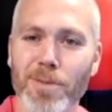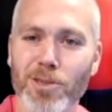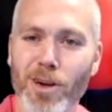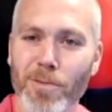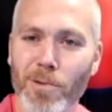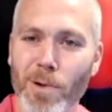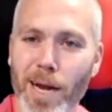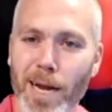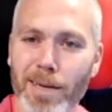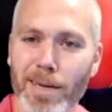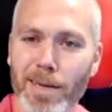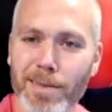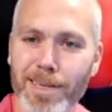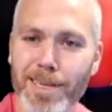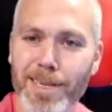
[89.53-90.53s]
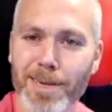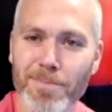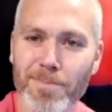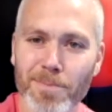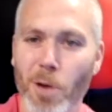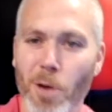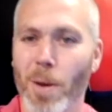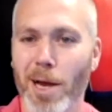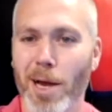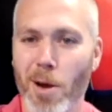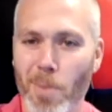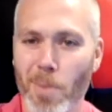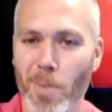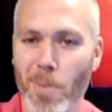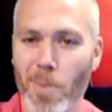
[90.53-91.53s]
travel around and then you go back
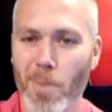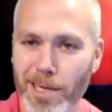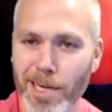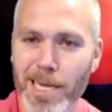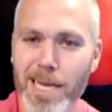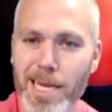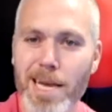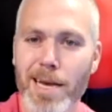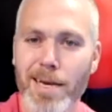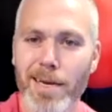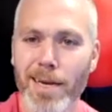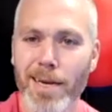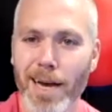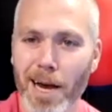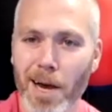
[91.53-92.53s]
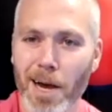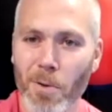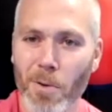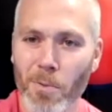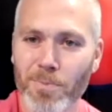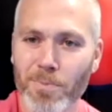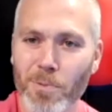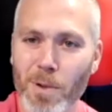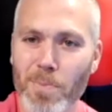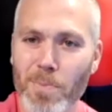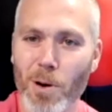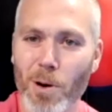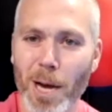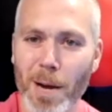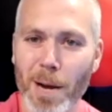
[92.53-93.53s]
home again, basically. We
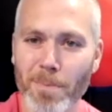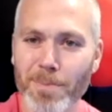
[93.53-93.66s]
broke up